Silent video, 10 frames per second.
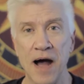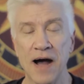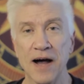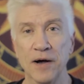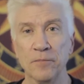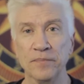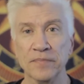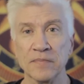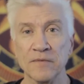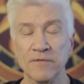And
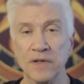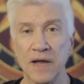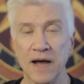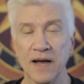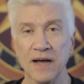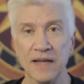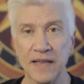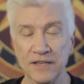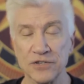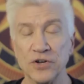
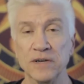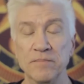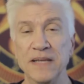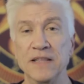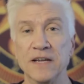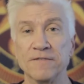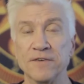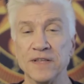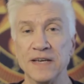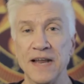it's going to be there
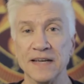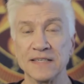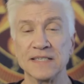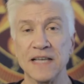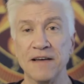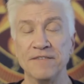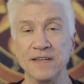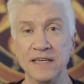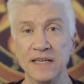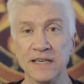for the next
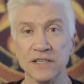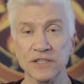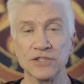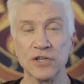7 years.